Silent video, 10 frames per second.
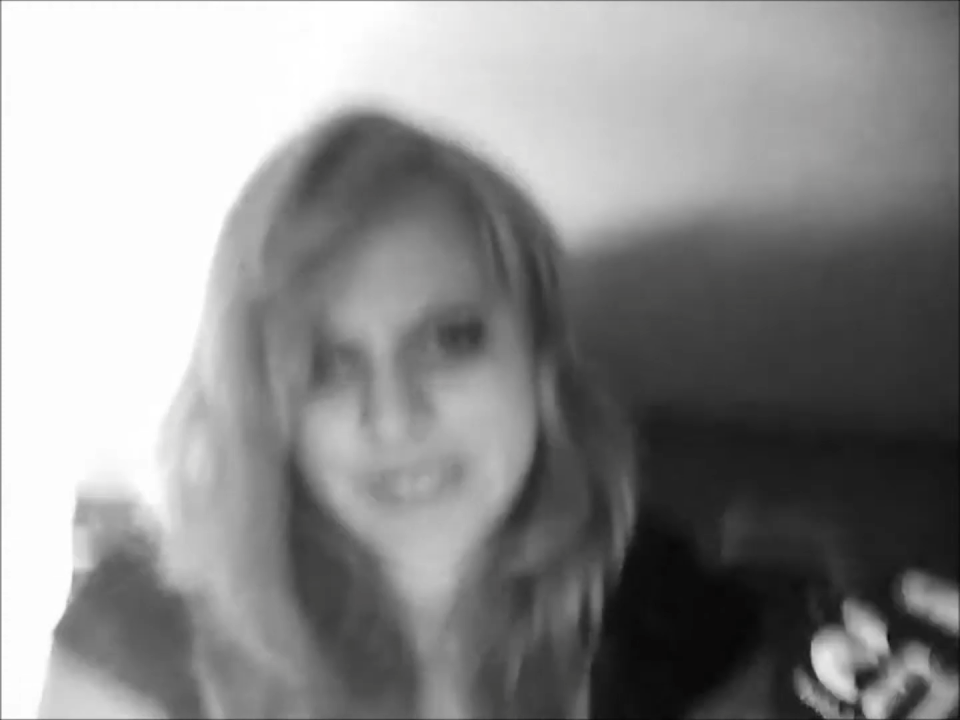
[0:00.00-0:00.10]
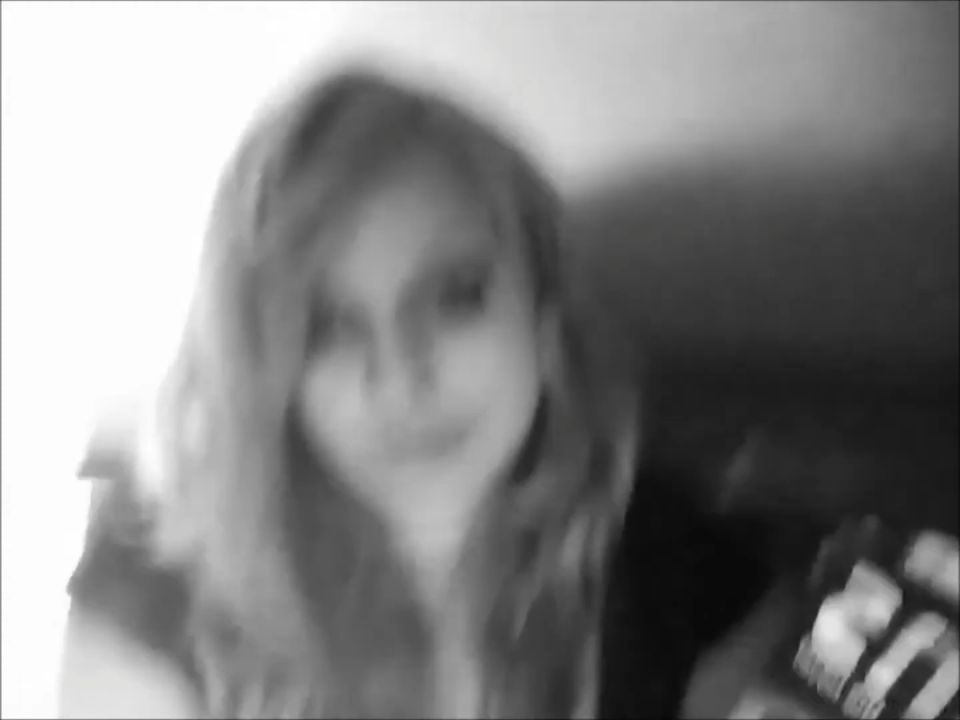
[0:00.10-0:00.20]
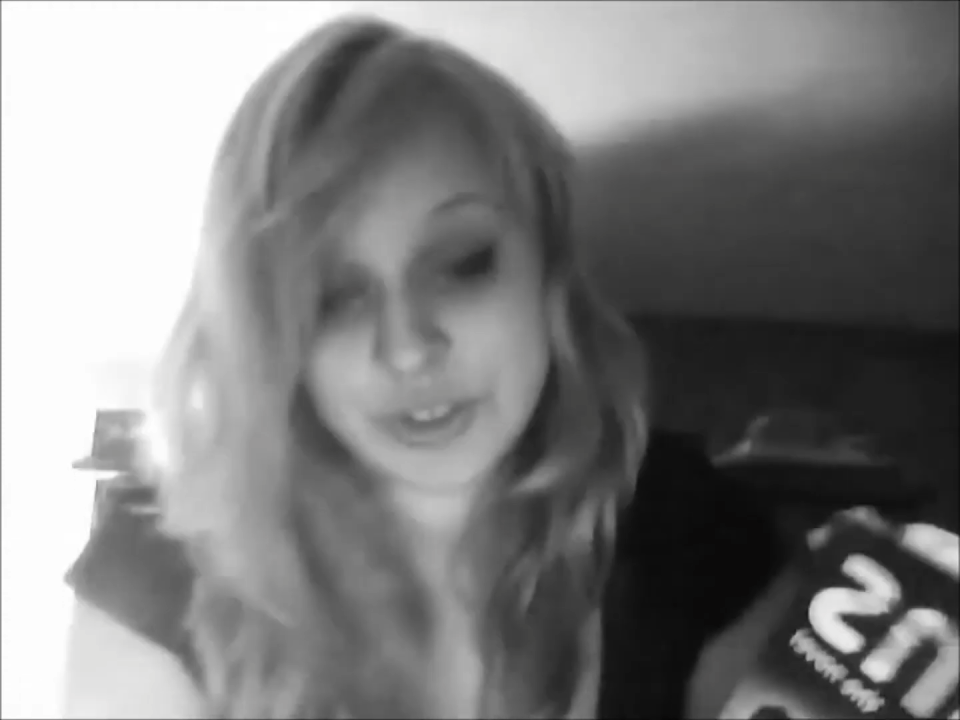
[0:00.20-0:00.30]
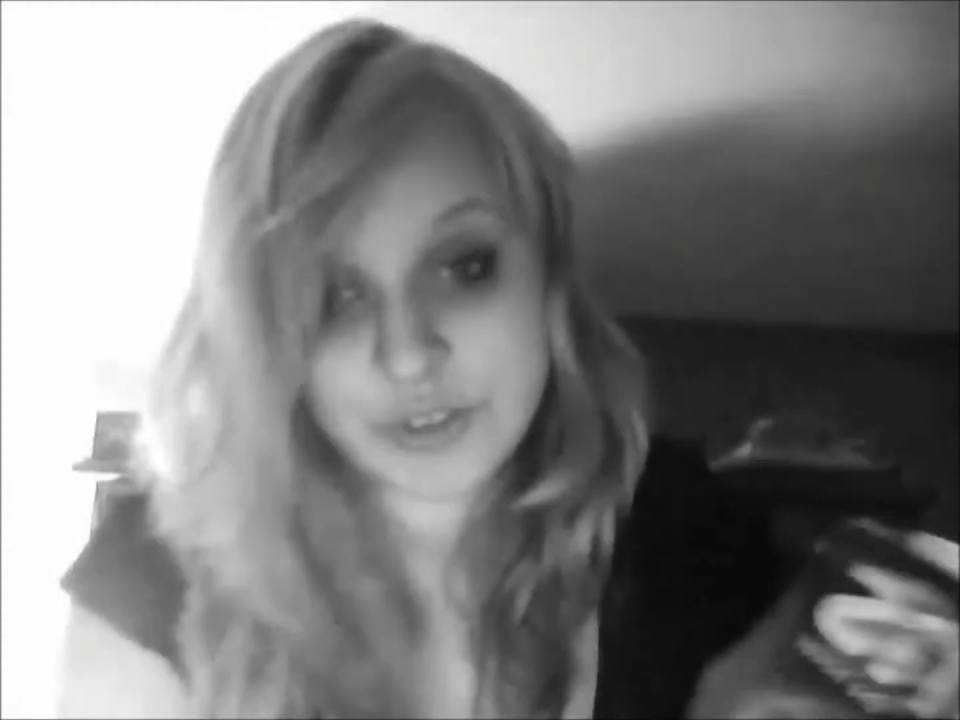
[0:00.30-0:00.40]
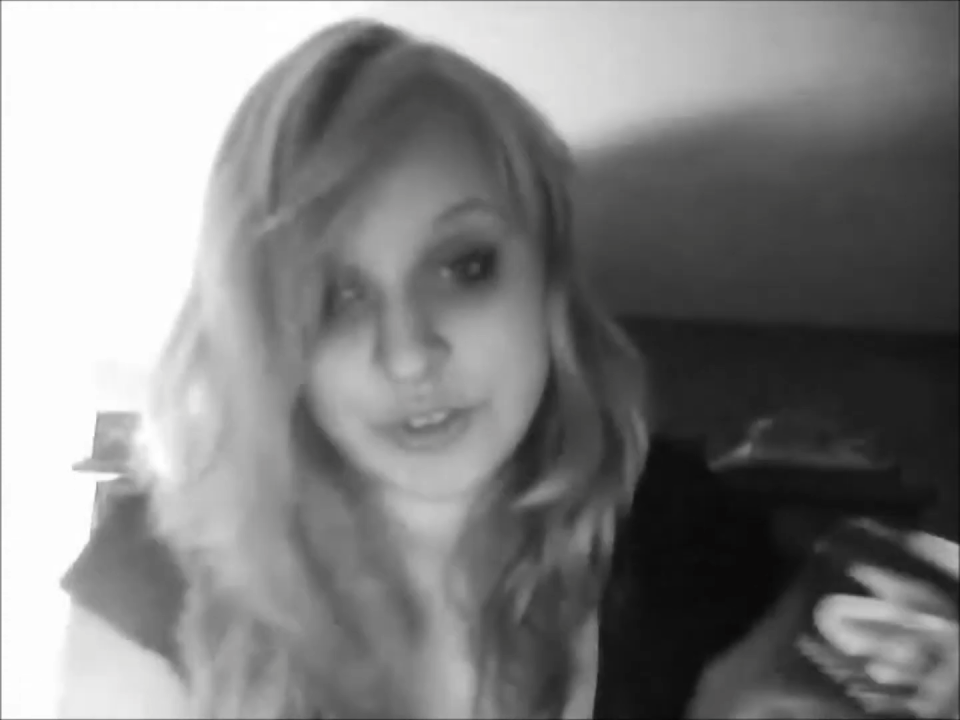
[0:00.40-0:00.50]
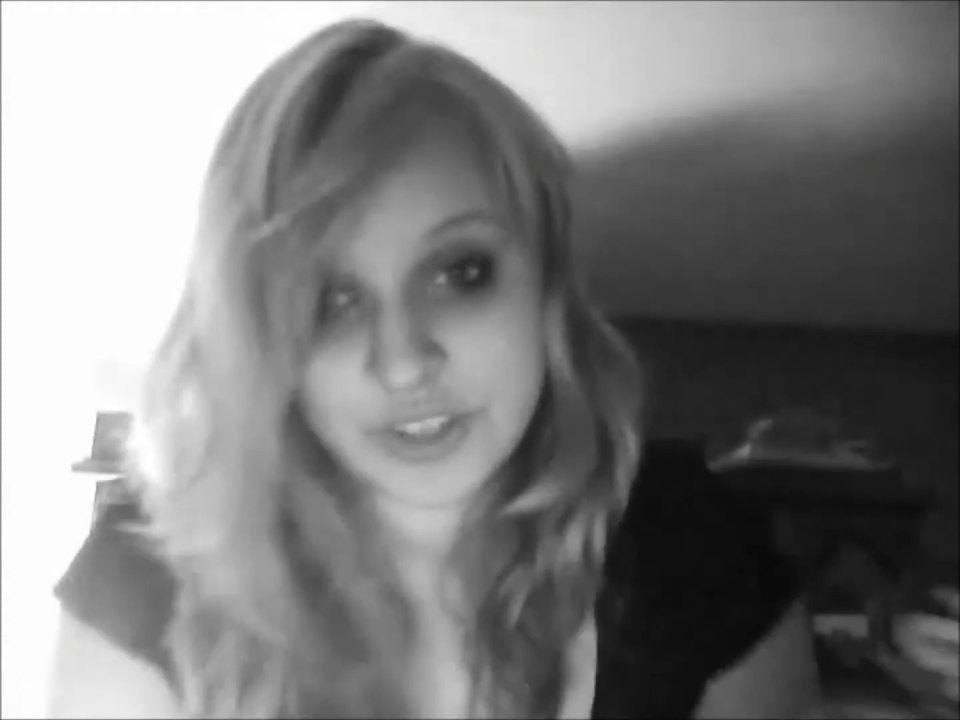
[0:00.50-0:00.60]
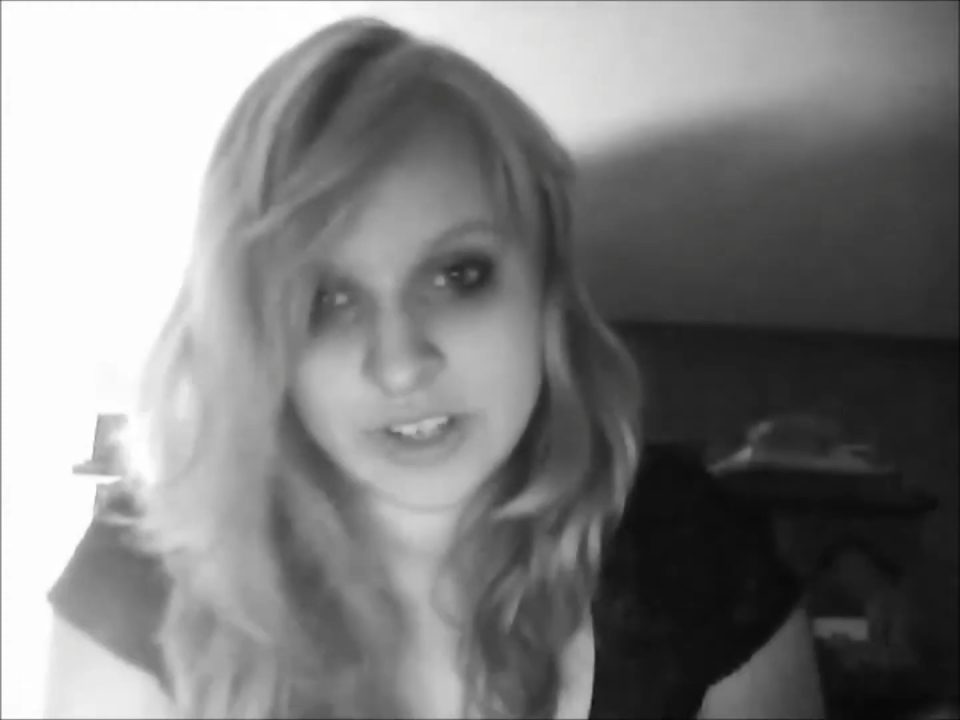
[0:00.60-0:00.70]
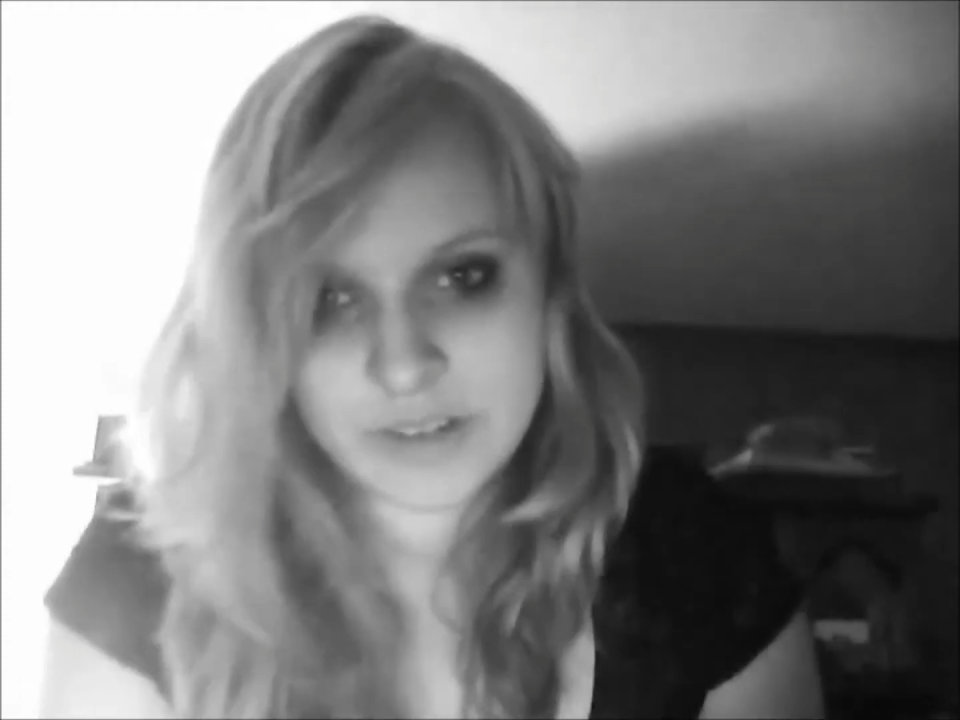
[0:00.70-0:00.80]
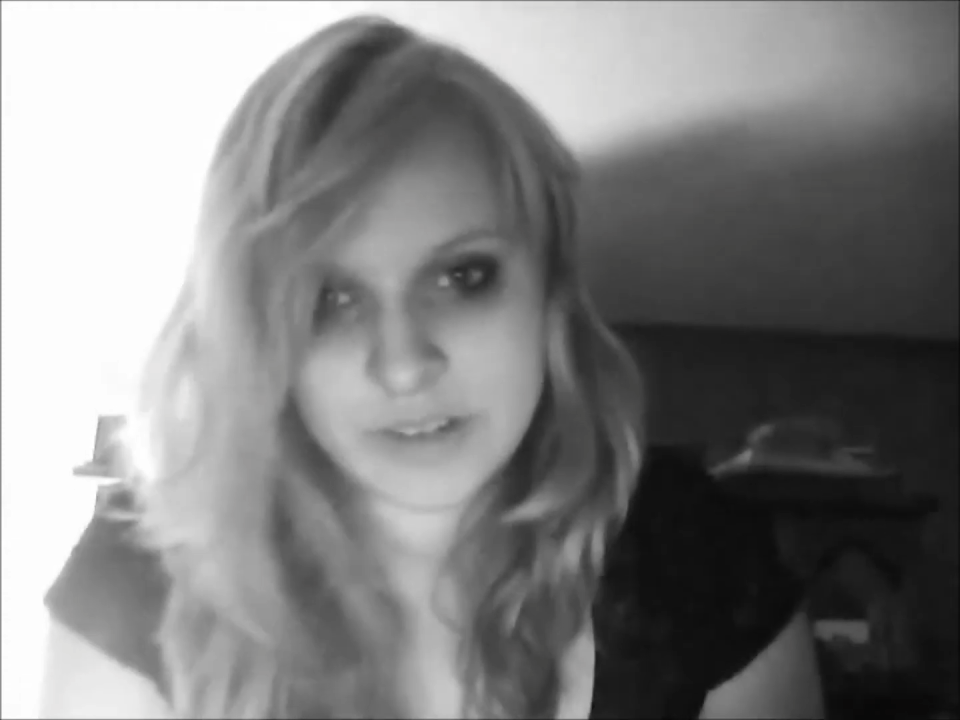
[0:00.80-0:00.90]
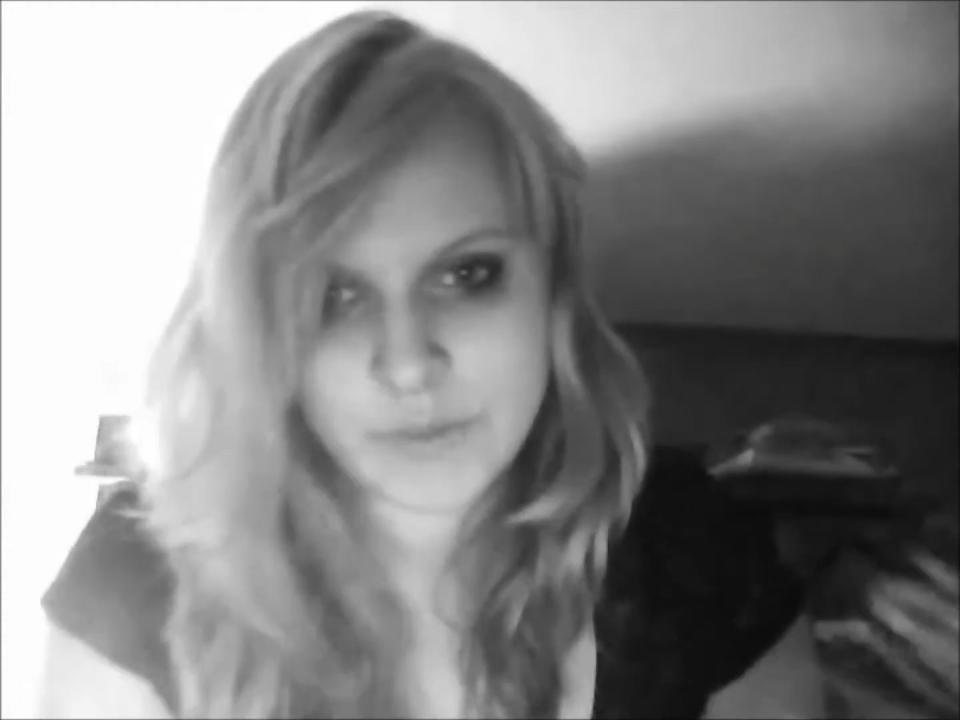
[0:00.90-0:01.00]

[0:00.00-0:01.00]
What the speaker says: which you should have if